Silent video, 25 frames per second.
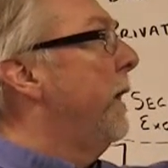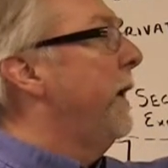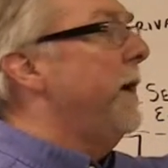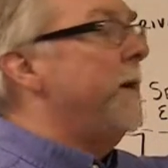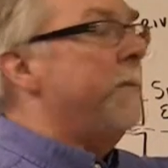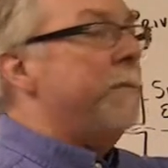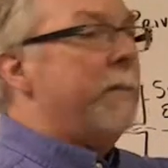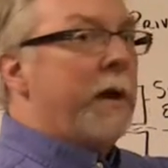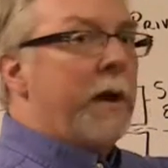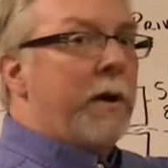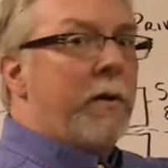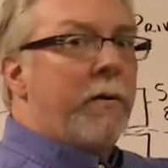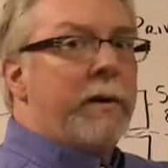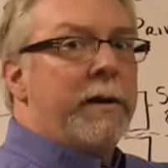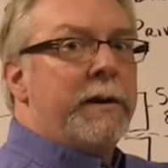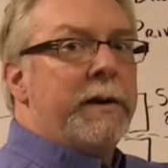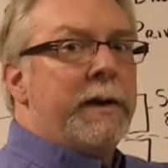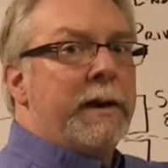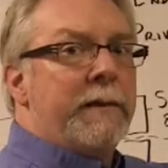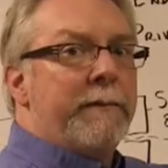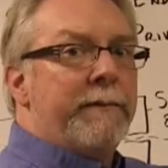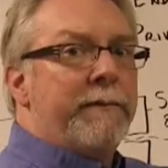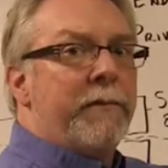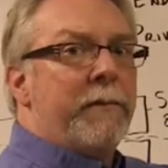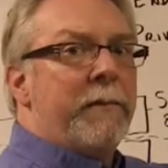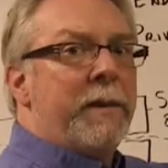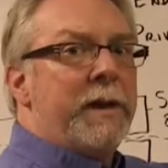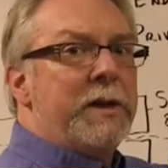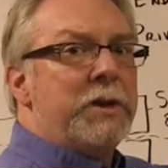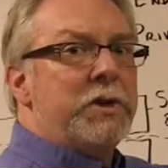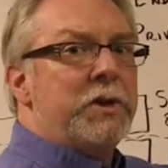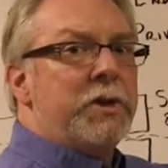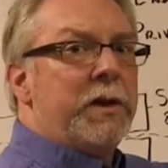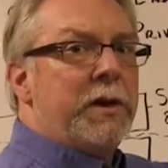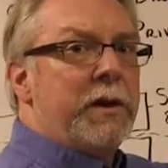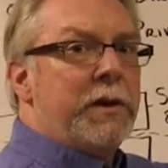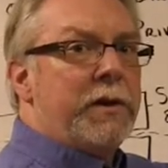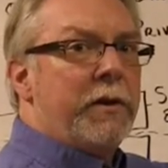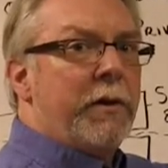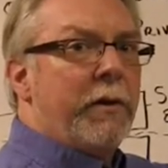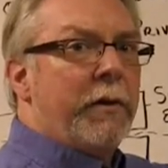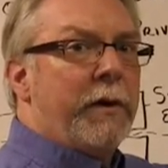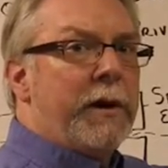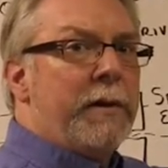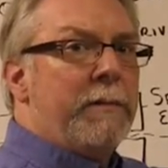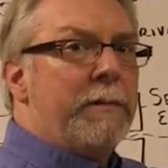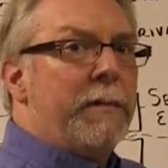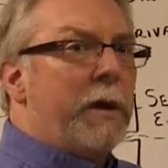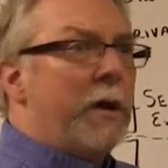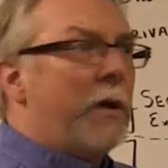email and the information in your
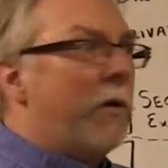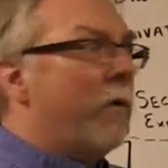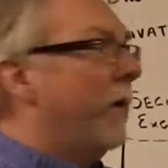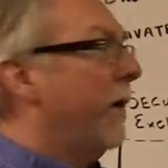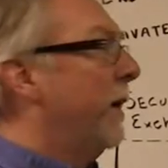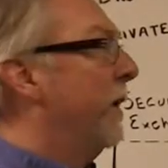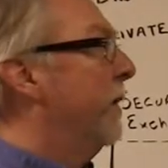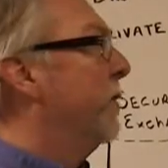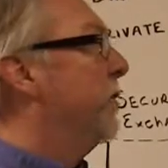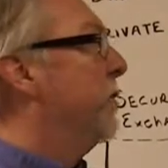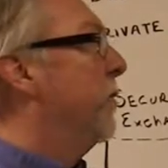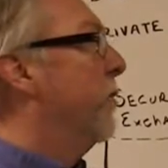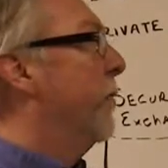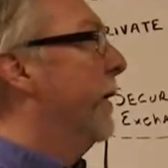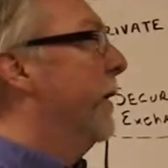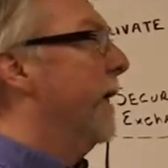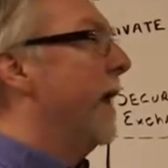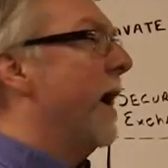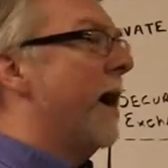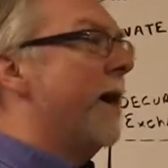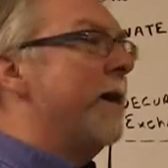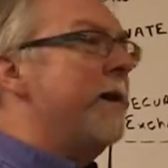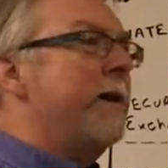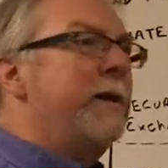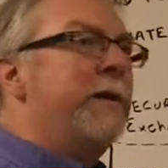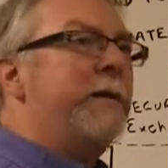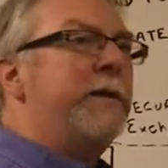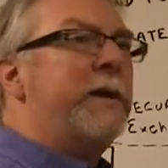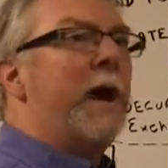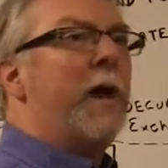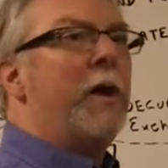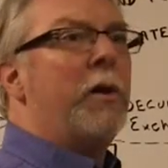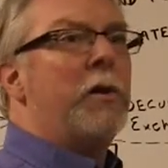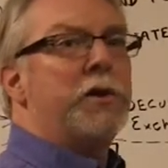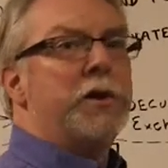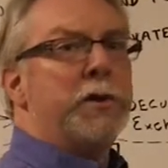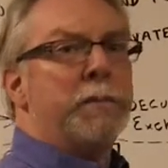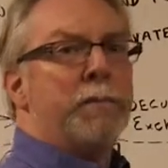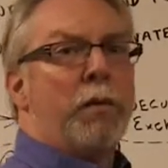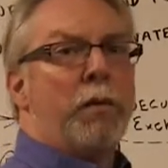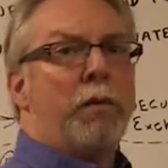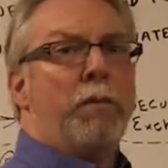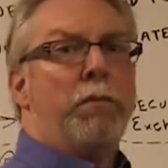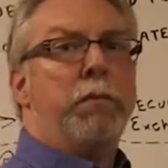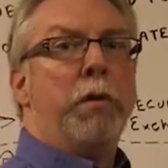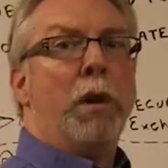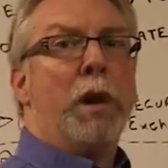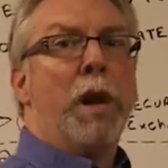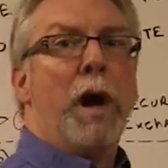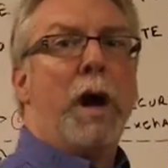email into an
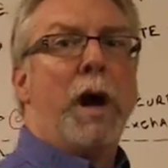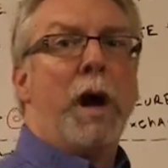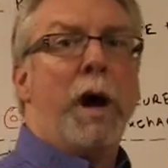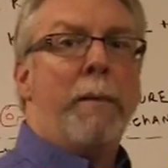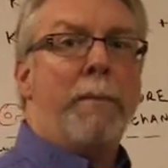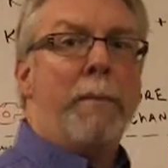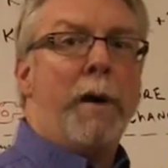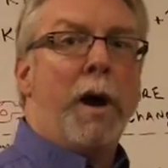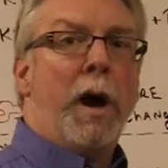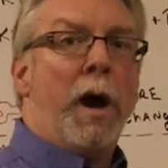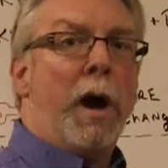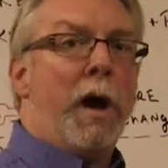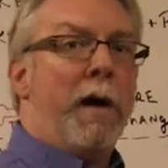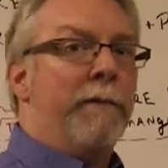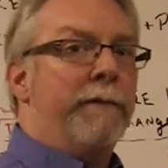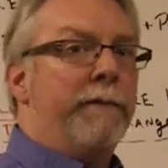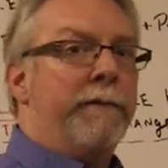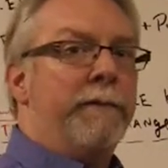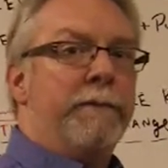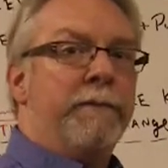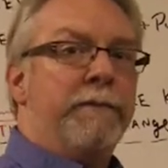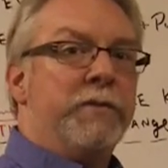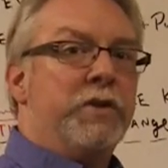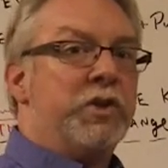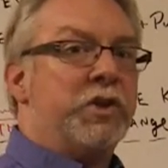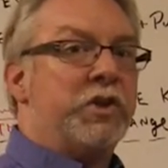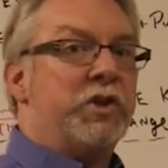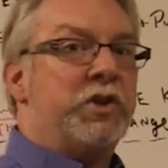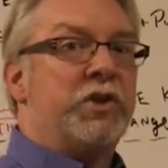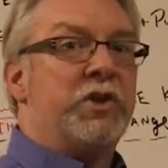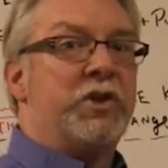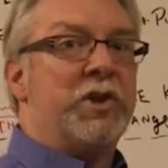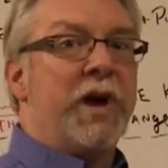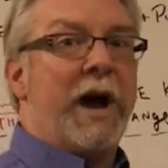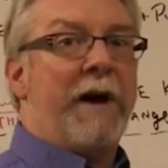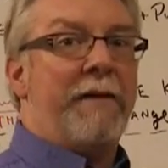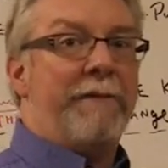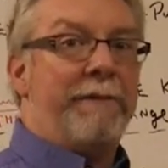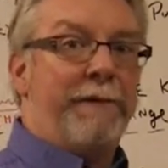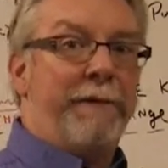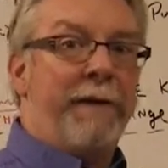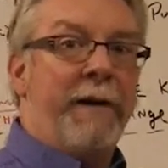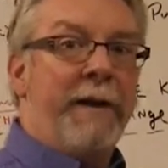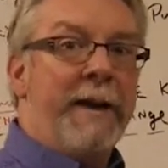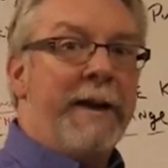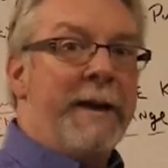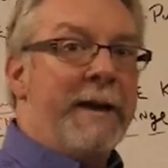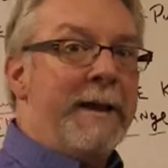unintelligible blob of stuff.